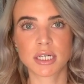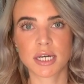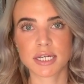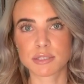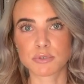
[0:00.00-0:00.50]

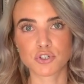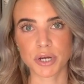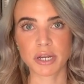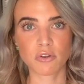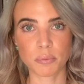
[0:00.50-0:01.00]
has been
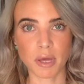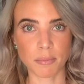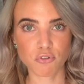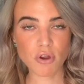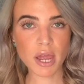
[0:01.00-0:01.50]
training to become
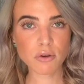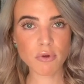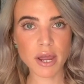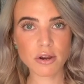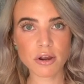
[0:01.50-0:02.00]
a dragon
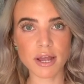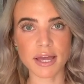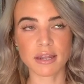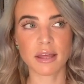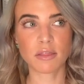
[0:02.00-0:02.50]
rider,
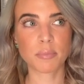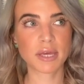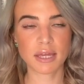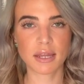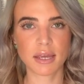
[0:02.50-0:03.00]
and at the
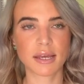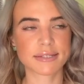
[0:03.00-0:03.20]
beginning,